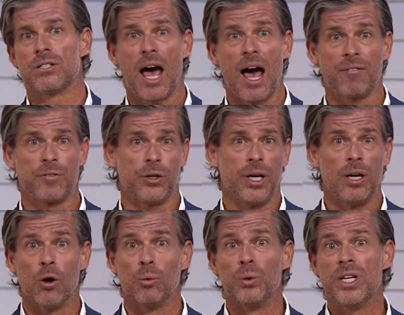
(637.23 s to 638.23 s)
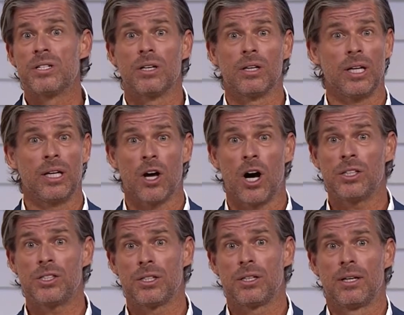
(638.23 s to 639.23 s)
after it originally
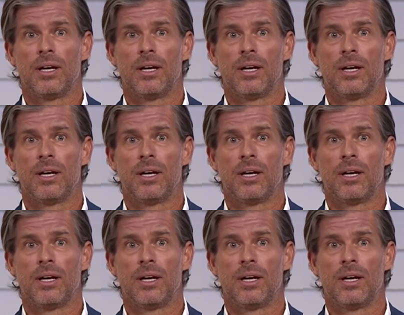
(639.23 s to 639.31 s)
launched,